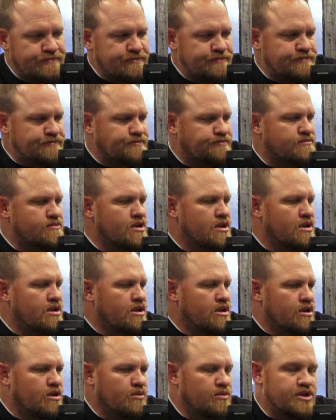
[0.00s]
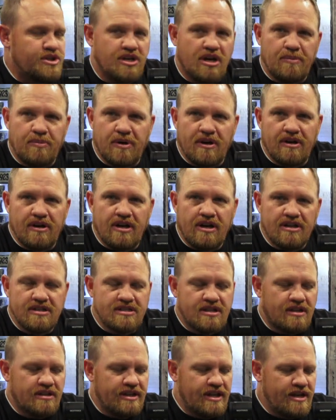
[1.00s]
we shot prairie
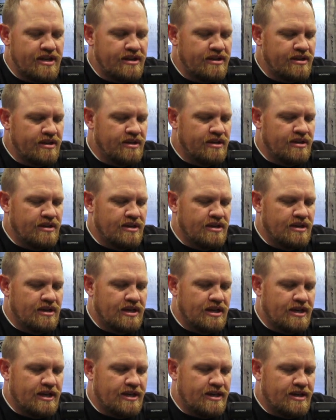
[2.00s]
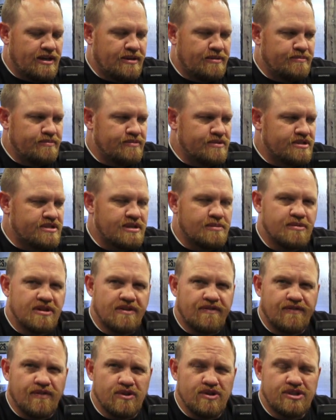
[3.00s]
dogs all day. Um, some of
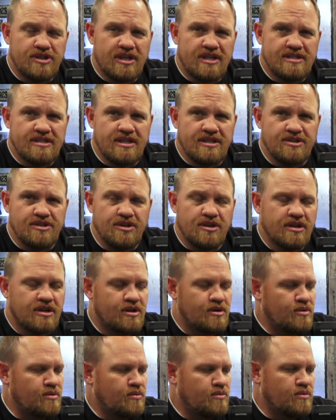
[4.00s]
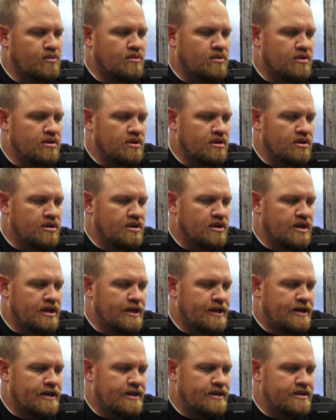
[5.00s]
the first shots I took were
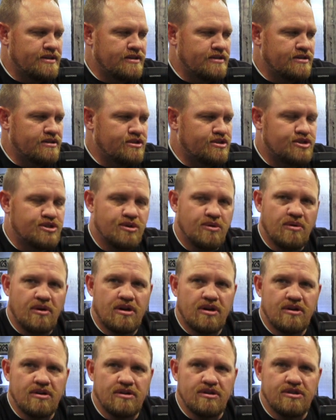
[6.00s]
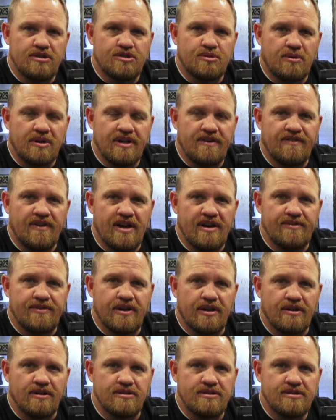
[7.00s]
uh, 225
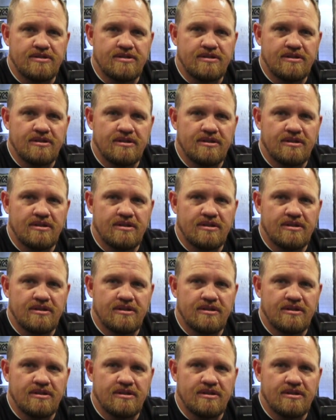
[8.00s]
yards,